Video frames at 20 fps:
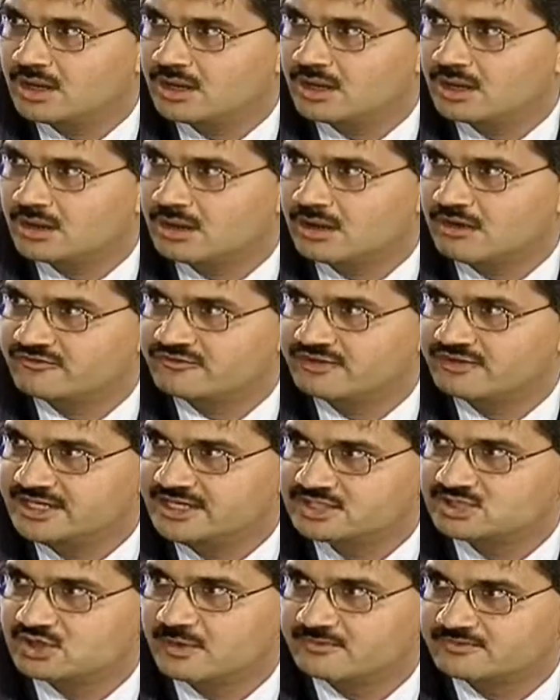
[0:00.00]
uh, of
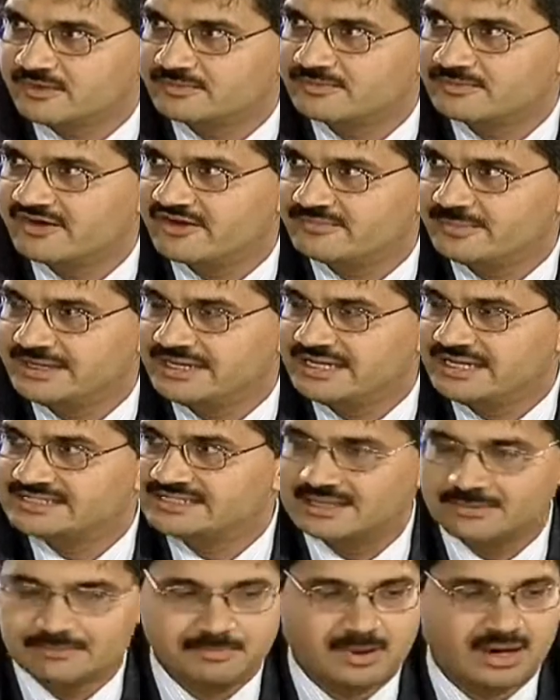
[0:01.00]
the ESOPs from the FBT
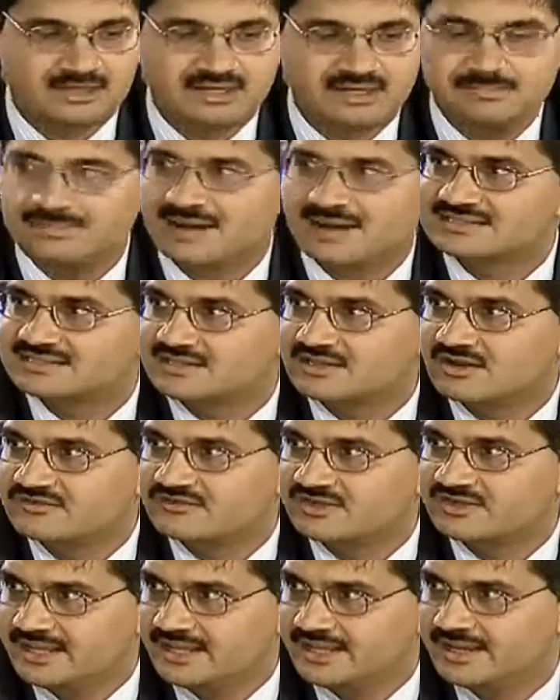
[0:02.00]
is a part and parcel
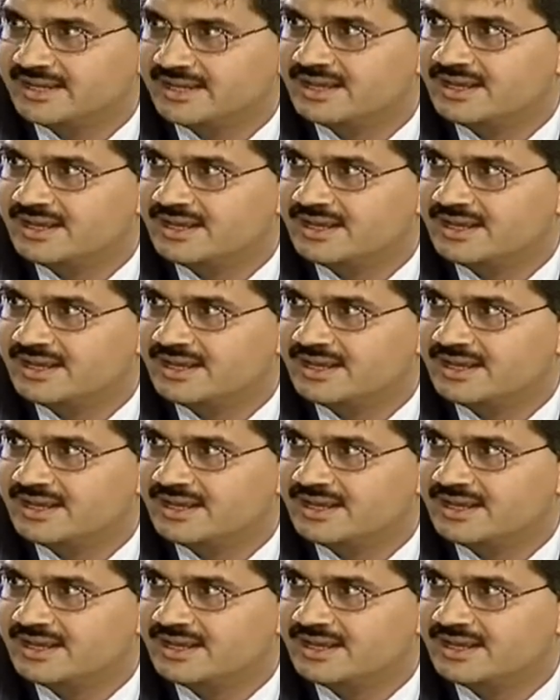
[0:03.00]
of the